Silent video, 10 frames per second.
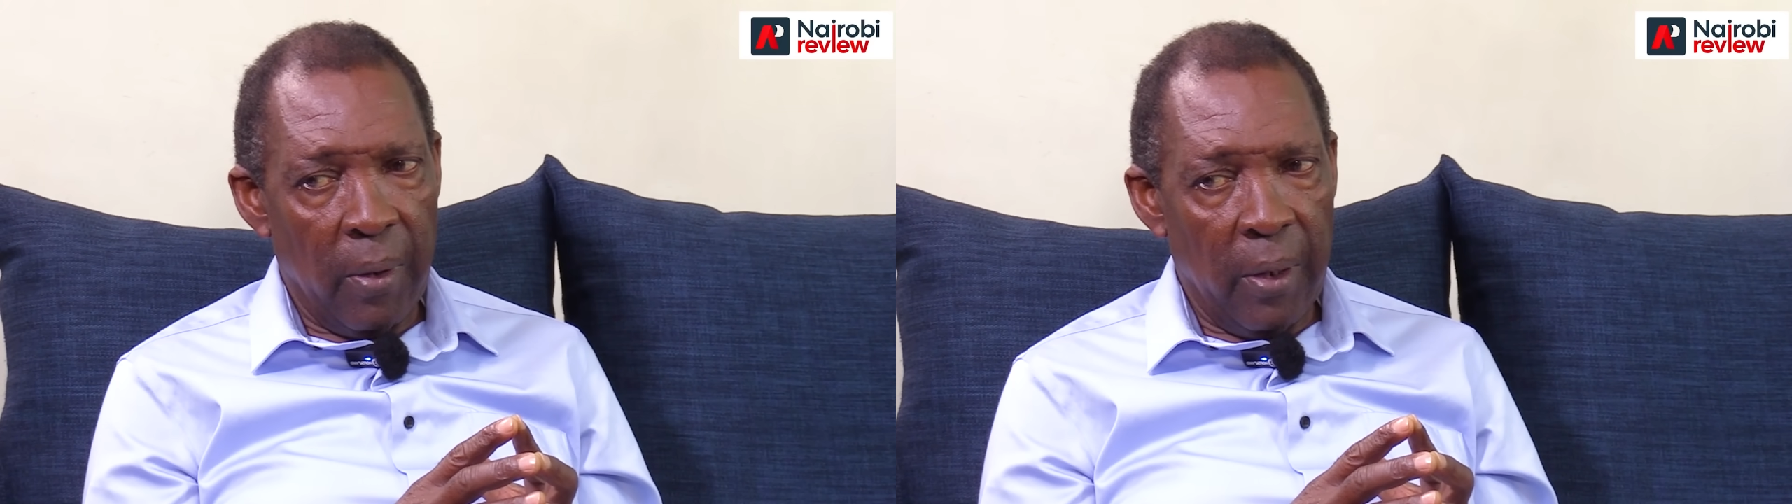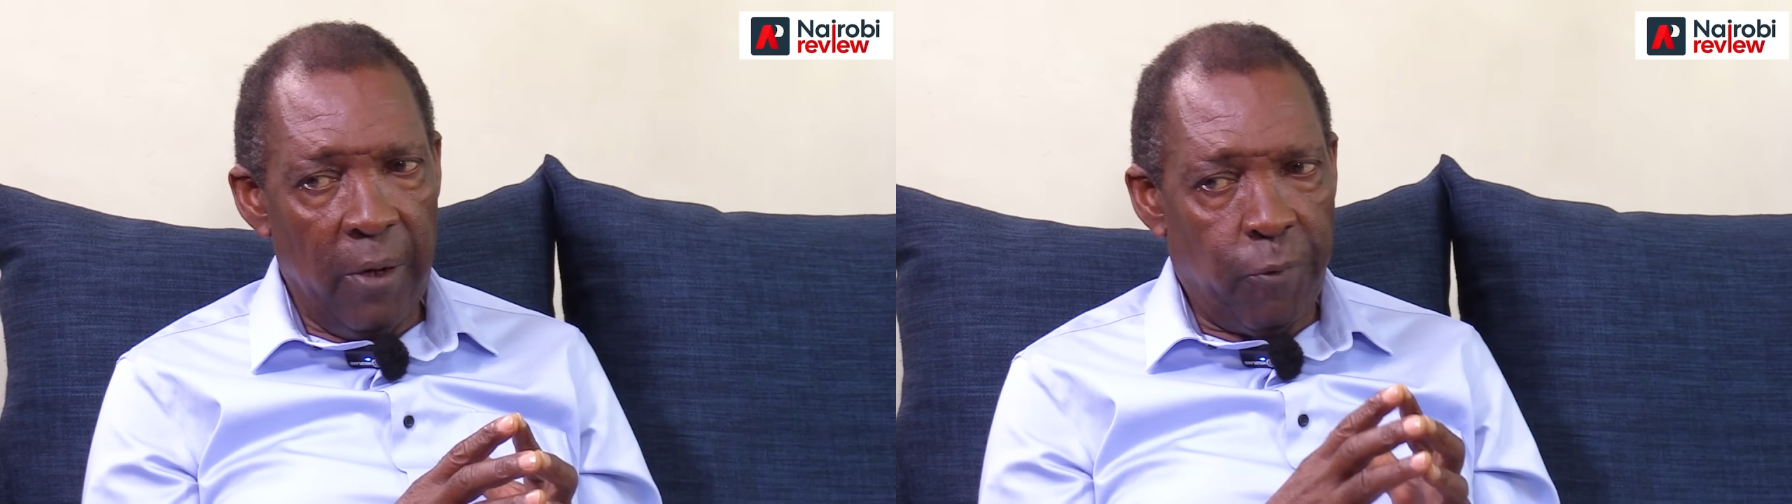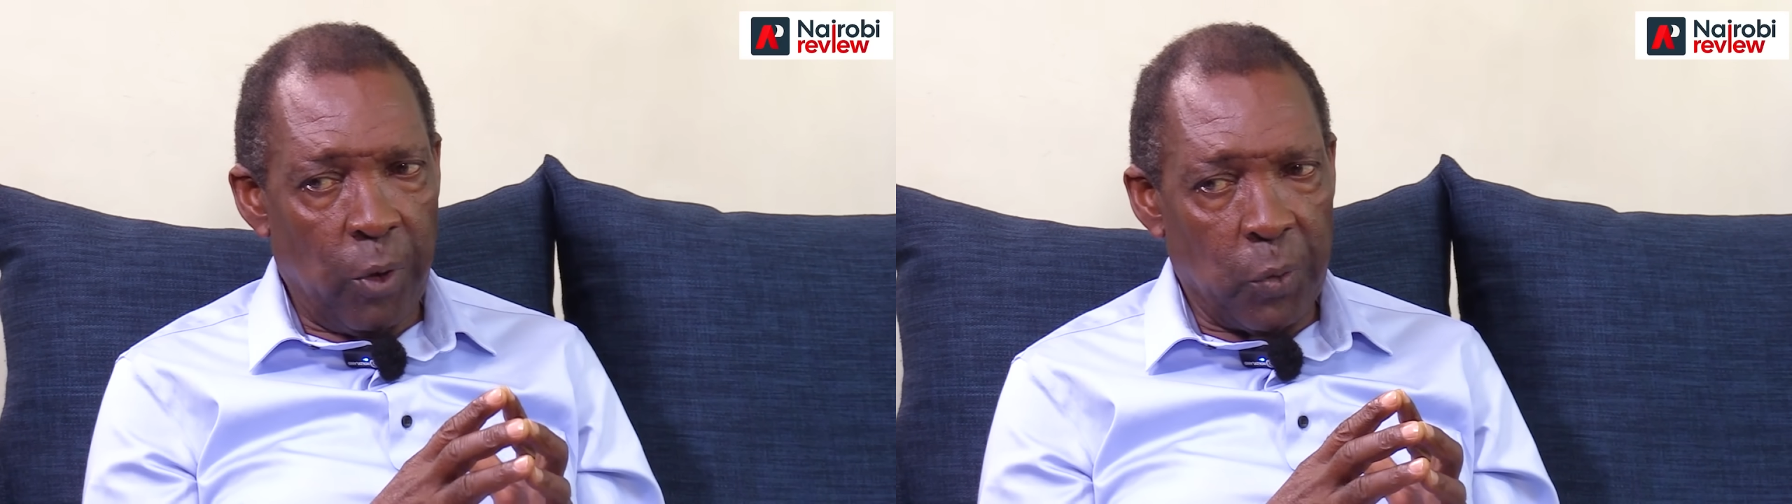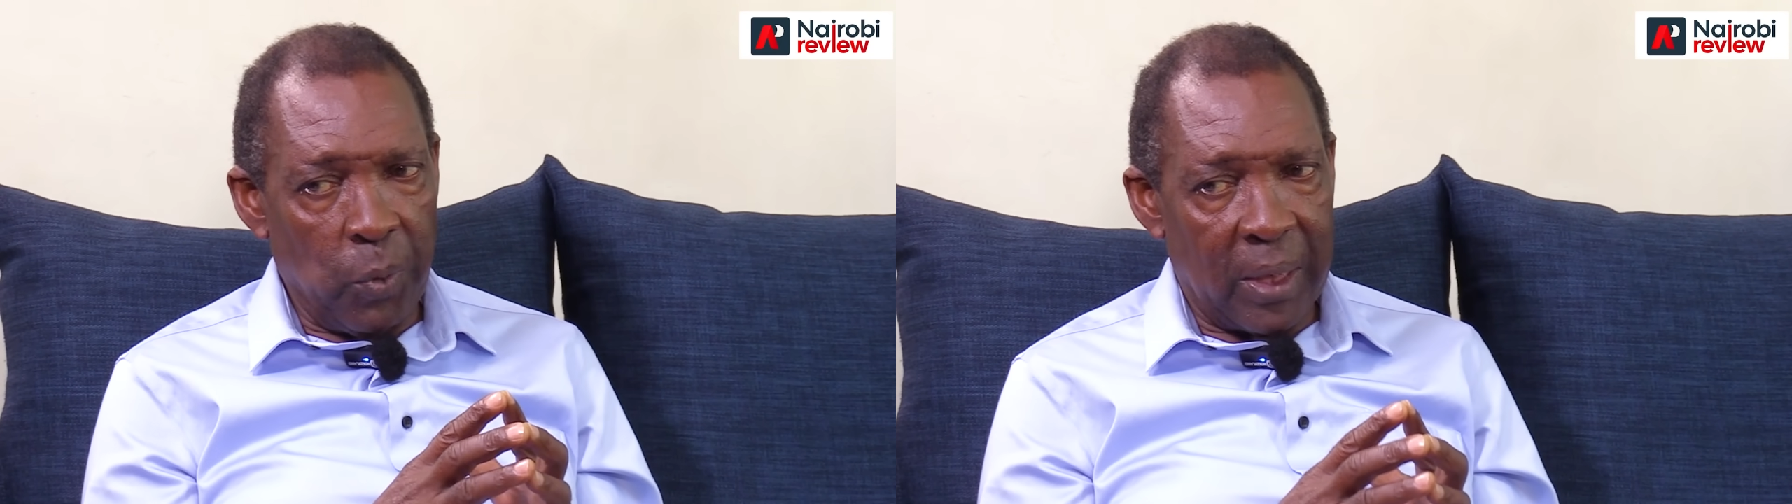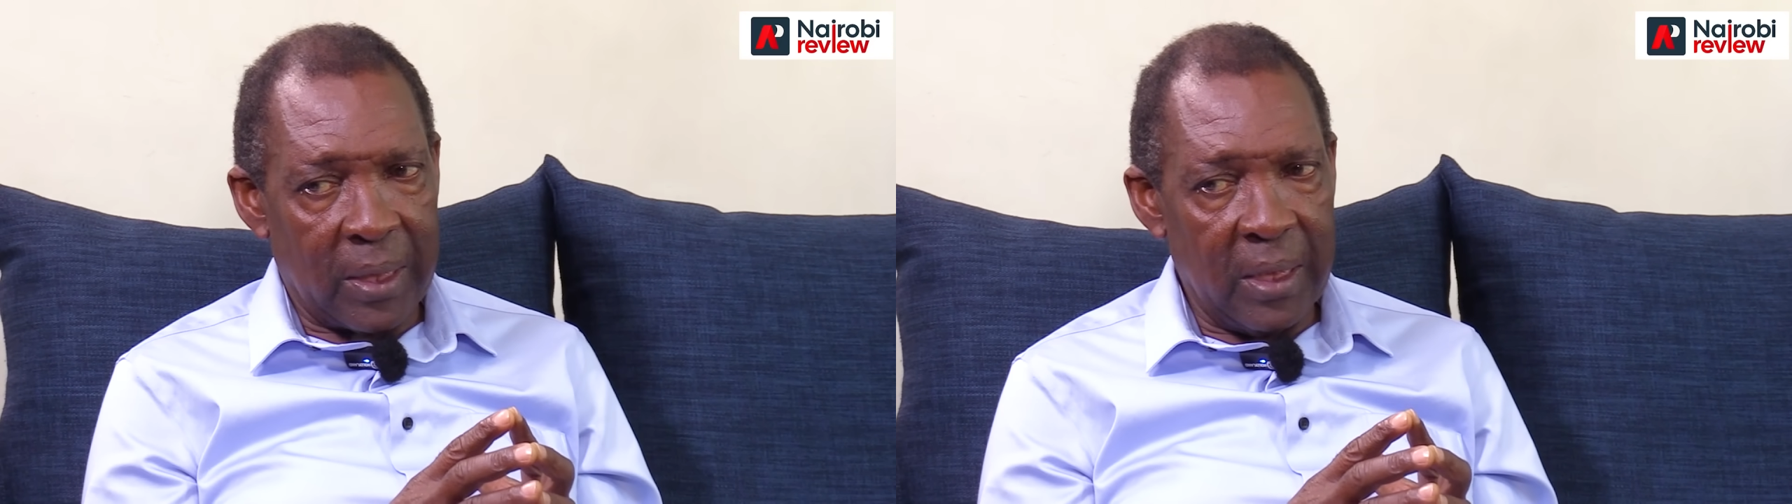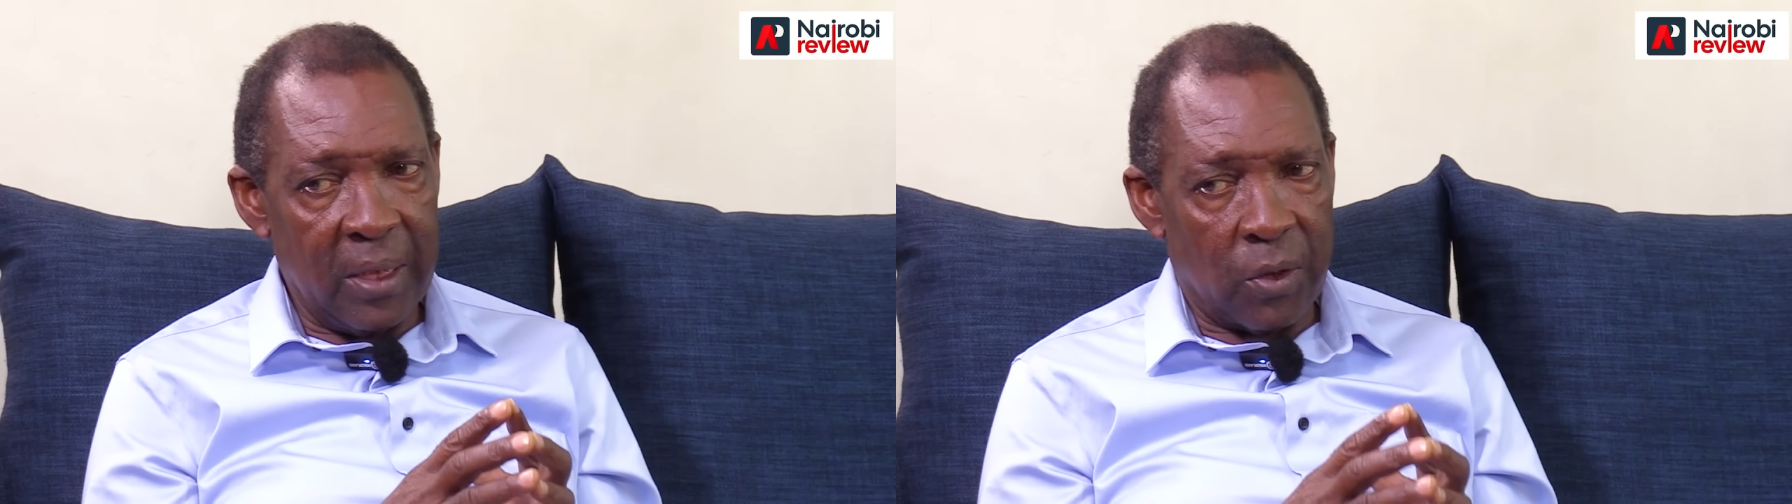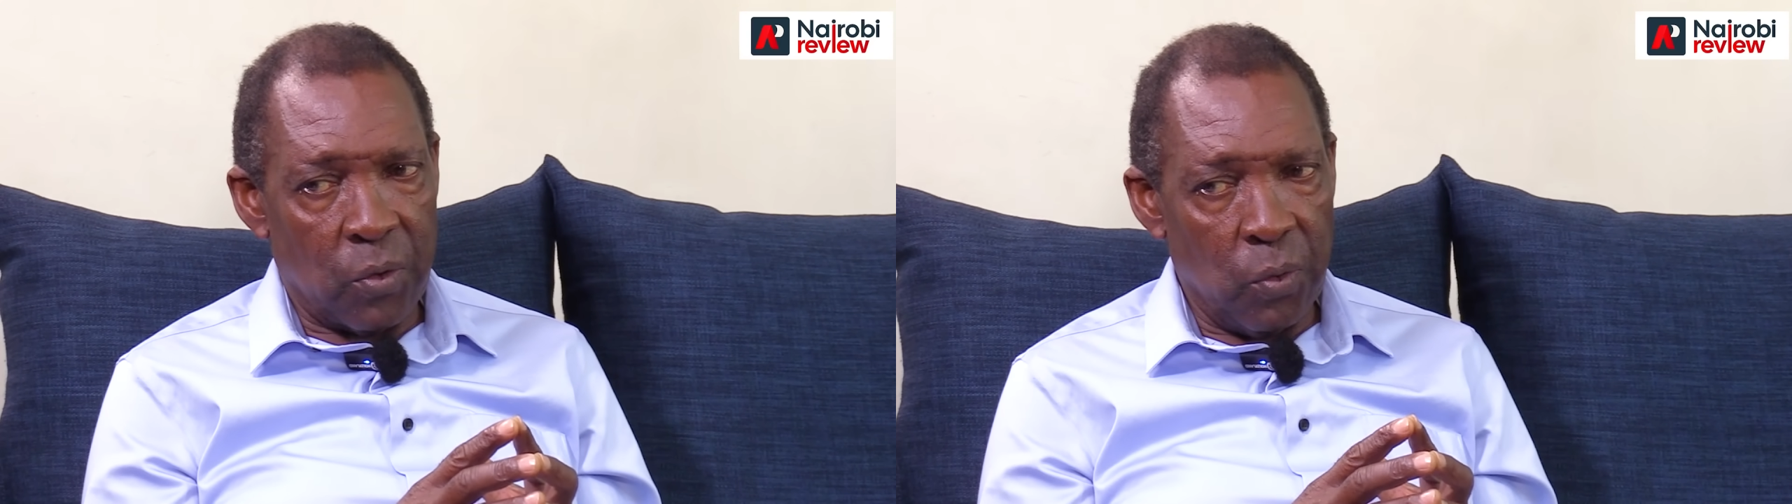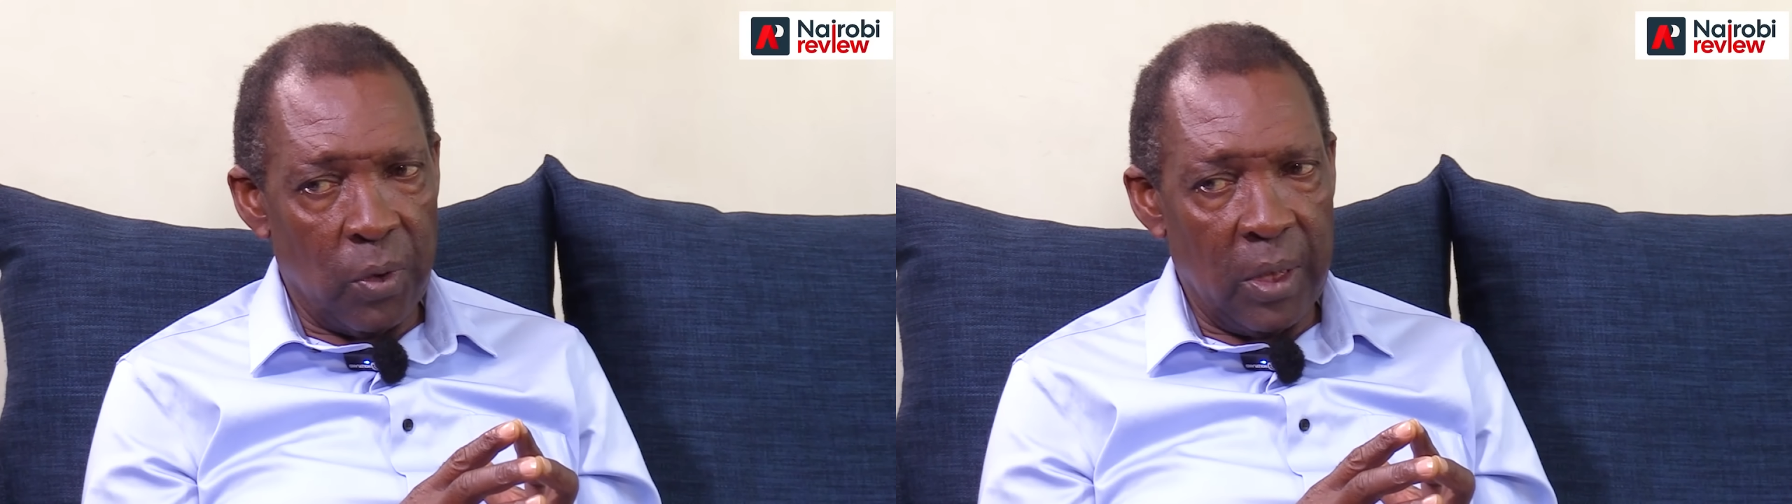if what we are seeing is true,